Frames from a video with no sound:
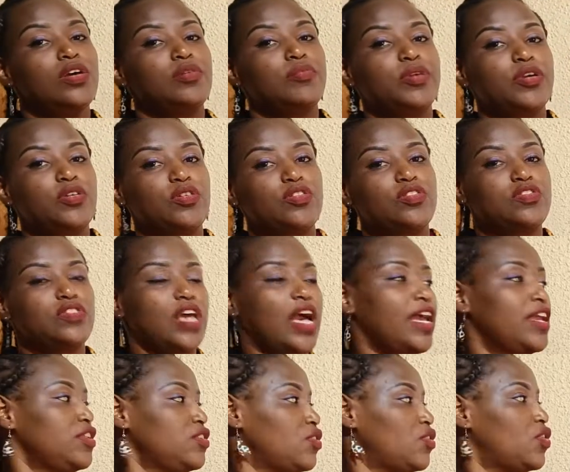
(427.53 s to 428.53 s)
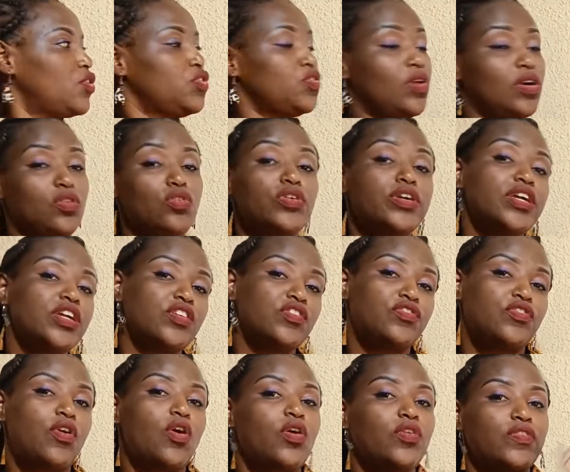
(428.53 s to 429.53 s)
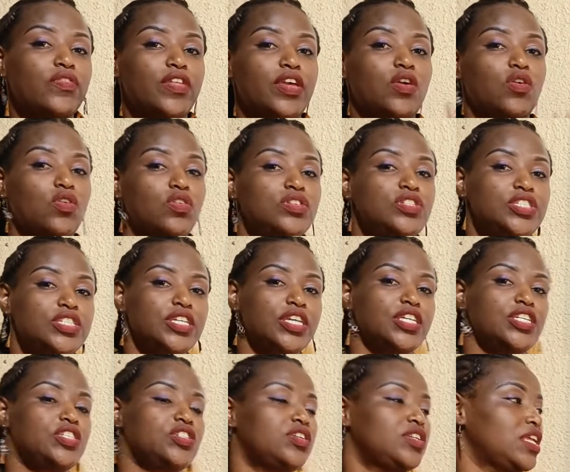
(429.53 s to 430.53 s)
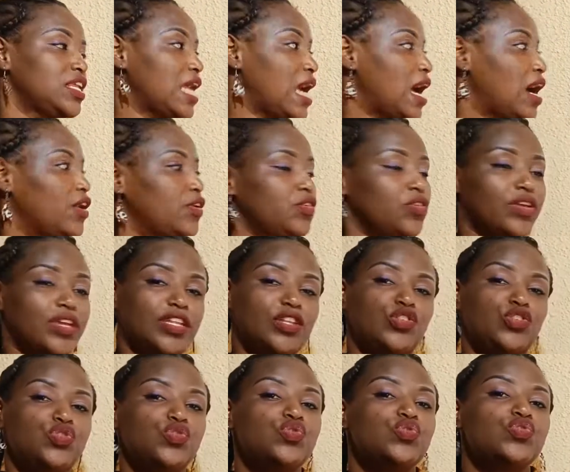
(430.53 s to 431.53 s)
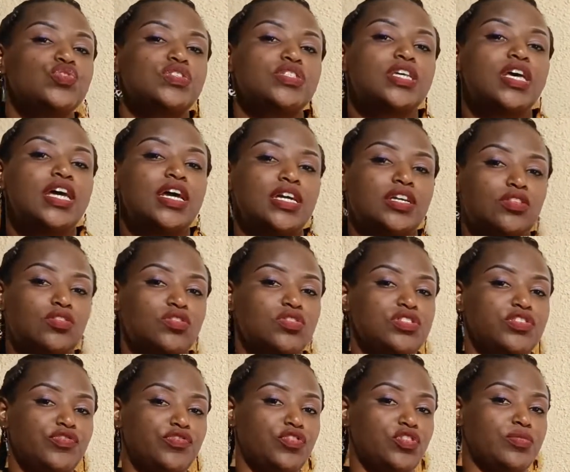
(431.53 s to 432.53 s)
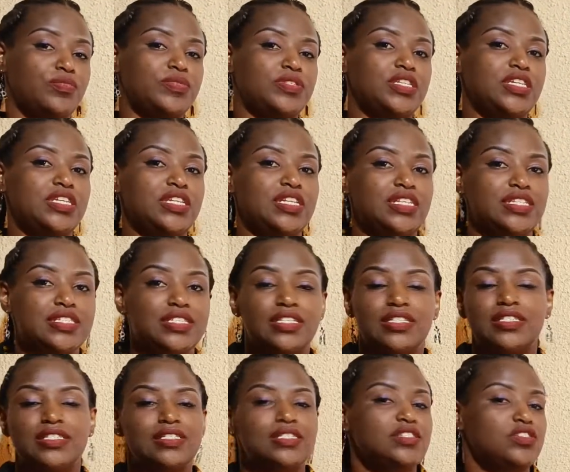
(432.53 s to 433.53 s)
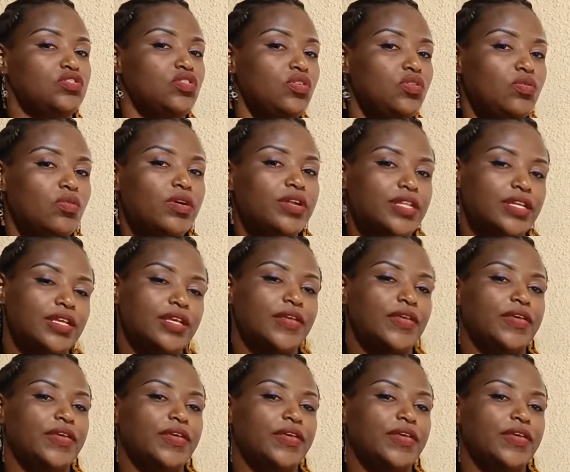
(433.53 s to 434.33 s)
because I know you are looking for the conjugation and how you can use those verbs in a sentence. Don't worry.